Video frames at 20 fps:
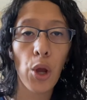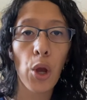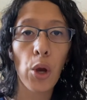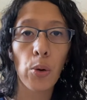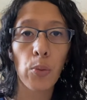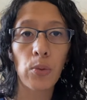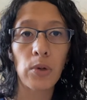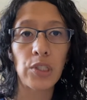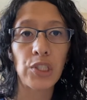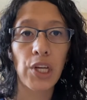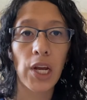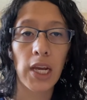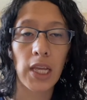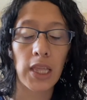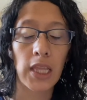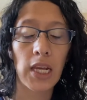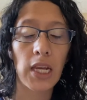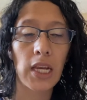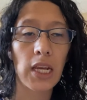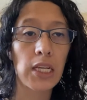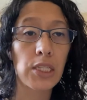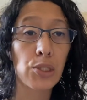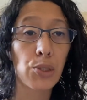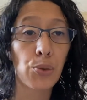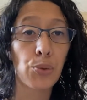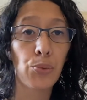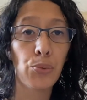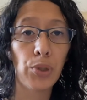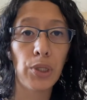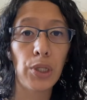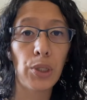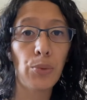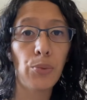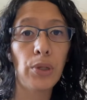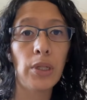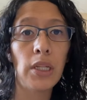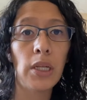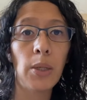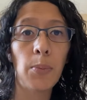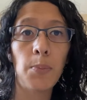which I think is a really,
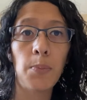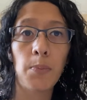really